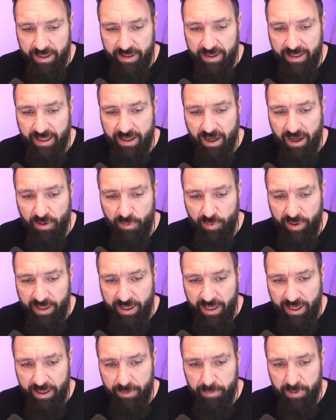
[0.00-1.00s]
got
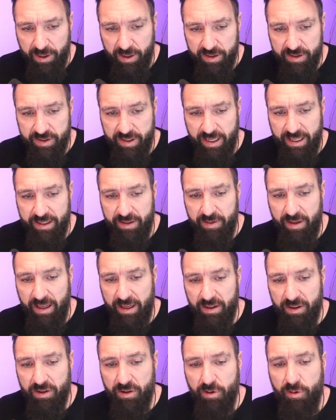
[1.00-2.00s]
re-hit because it
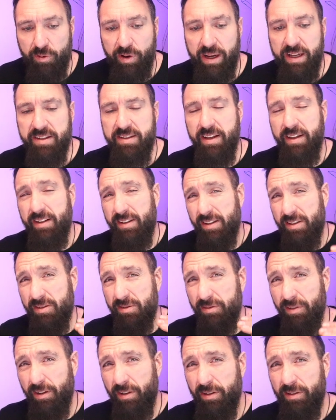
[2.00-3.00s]
creates like this
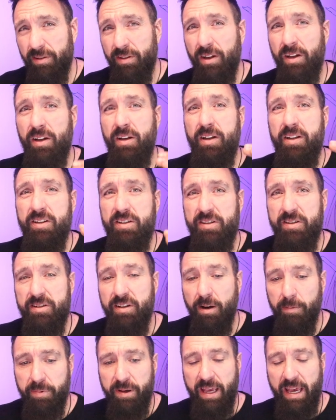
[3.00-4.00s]
little
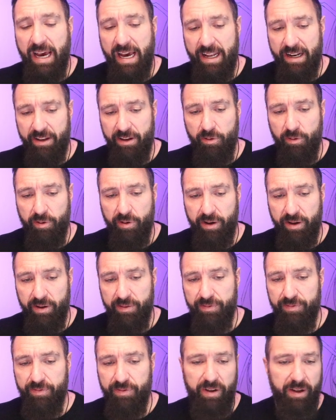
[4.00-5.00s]
subcategory of,
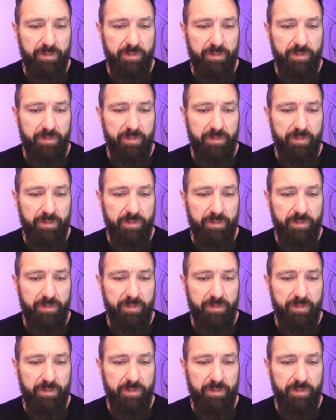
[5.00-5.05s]
like,